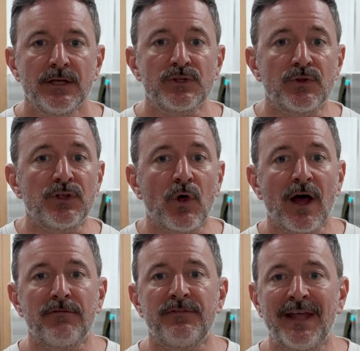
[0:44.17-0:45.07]
so that you'll
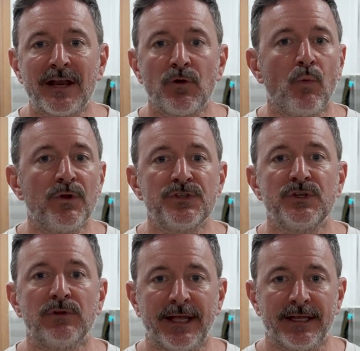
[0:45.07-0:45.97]
have data once
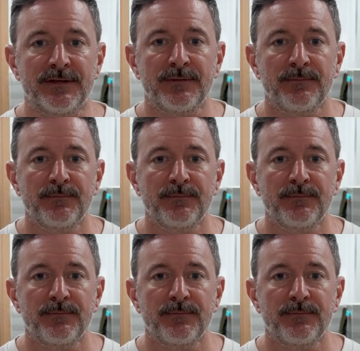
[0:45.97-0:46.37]
you land.